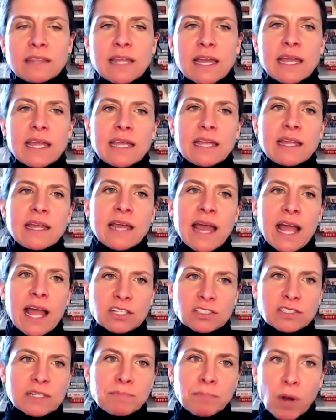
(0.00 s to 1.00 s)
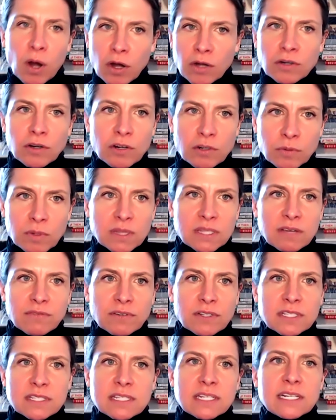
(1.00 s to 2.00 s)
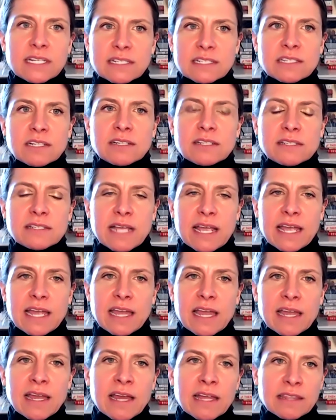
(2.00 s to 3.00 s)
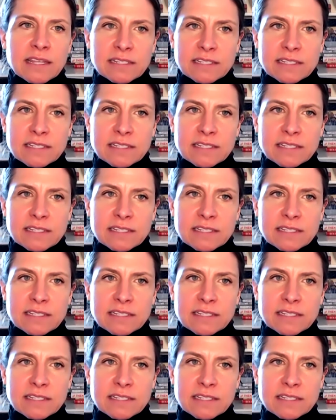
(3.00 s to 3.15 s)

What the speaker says: And they actually partnered with different cities to say,